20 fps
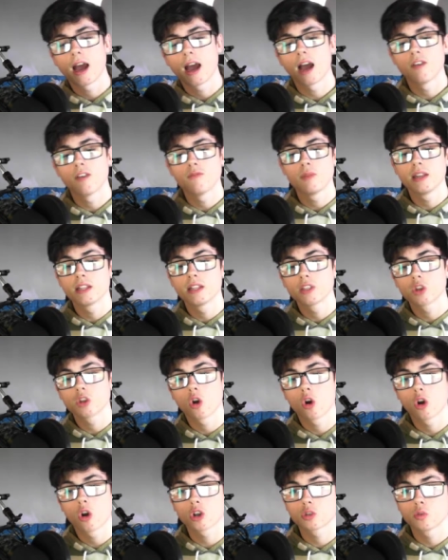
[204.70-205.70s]
I've been in
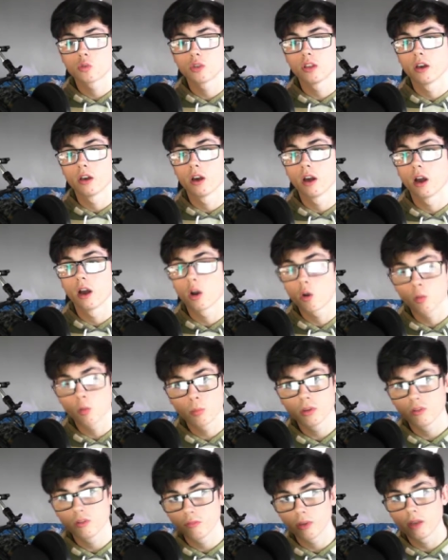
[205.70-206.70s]
talks with a
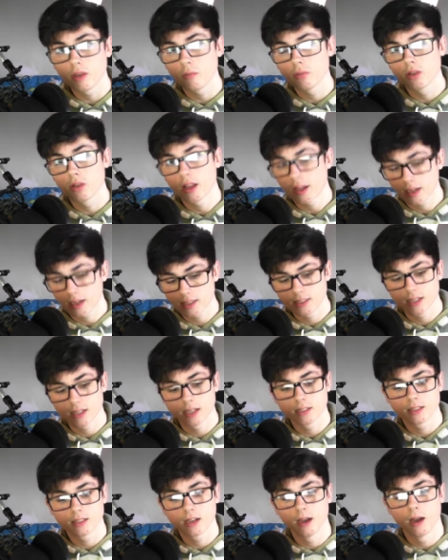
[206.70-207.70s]
couple of people, like I
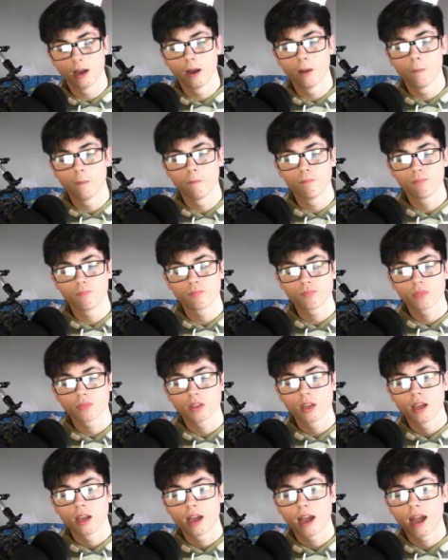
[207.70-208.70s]
said, and
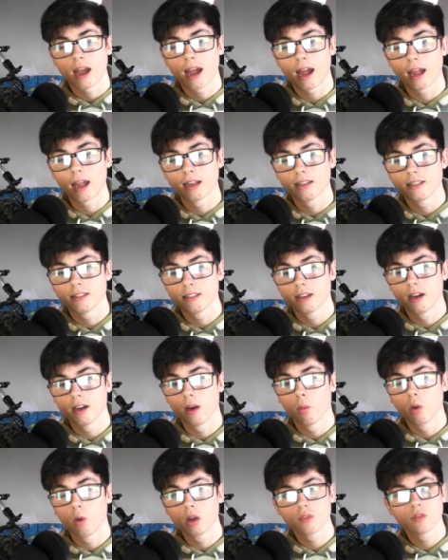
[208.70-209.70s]

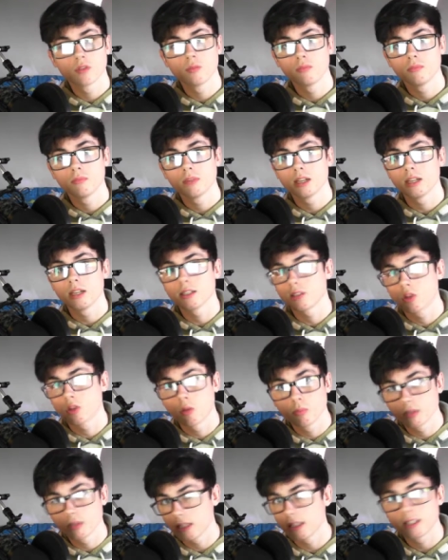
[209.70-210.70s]
one of them is
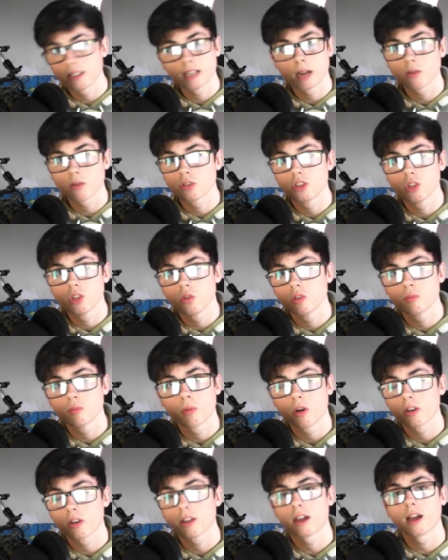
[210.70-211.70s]
completely down to do this
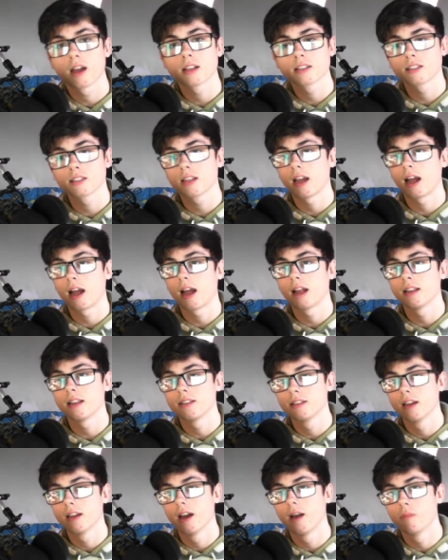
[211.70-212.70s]
podcast,
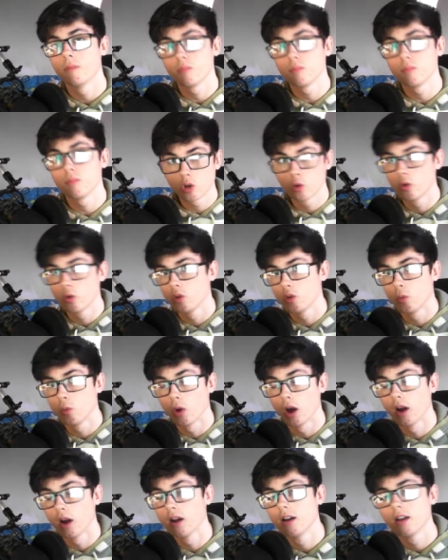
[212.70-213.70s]
and you know who you
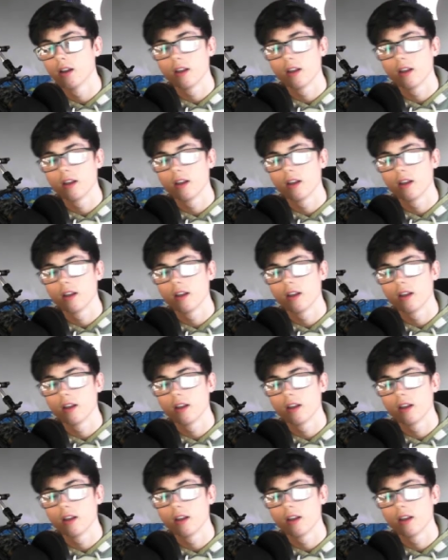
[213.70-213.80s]
are.